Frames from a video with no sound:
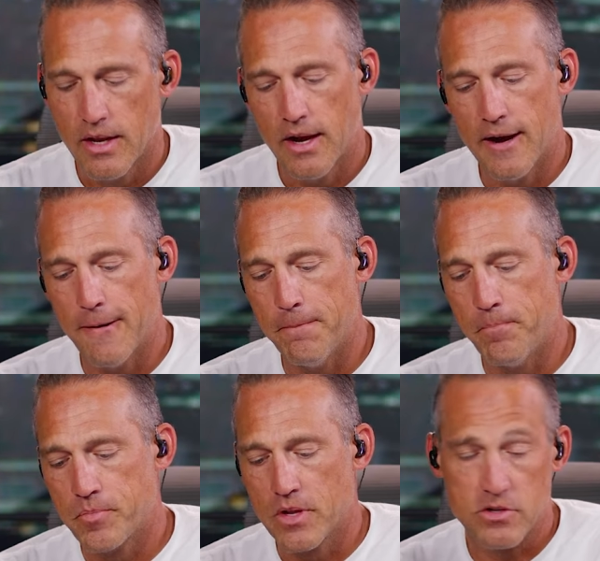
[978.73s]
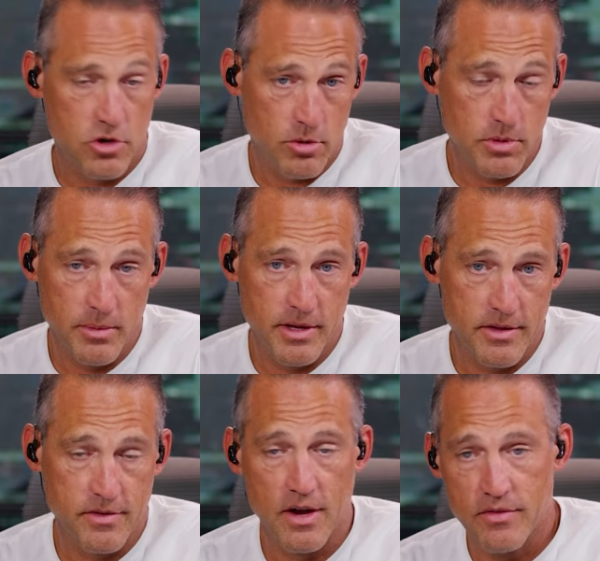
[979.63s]
Um, term
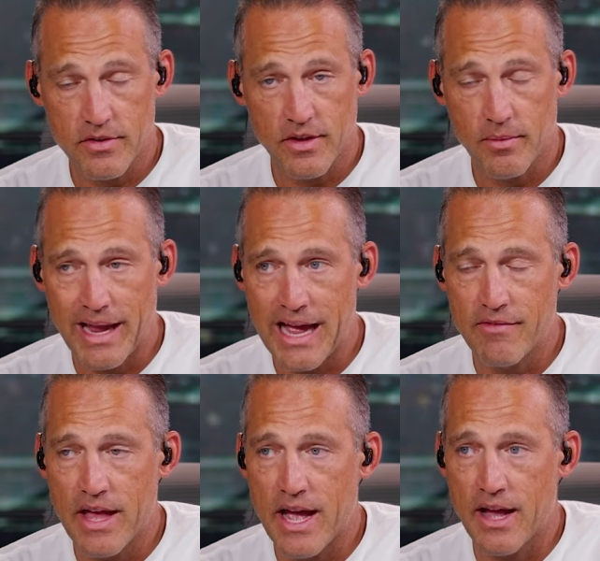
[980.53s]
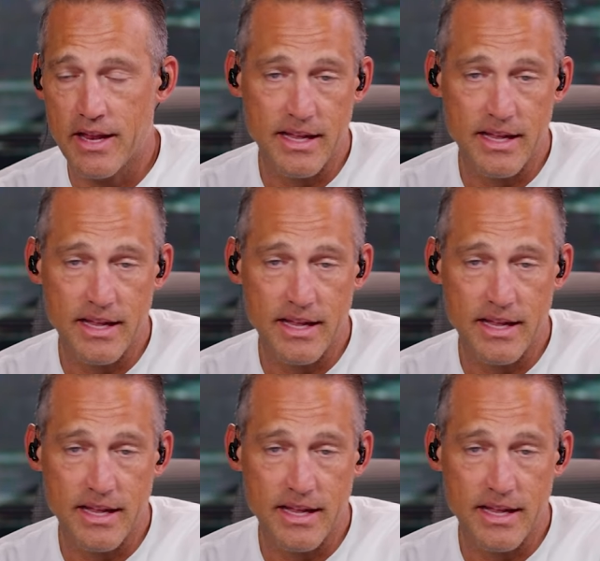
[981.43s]
limits, obviously, we have that.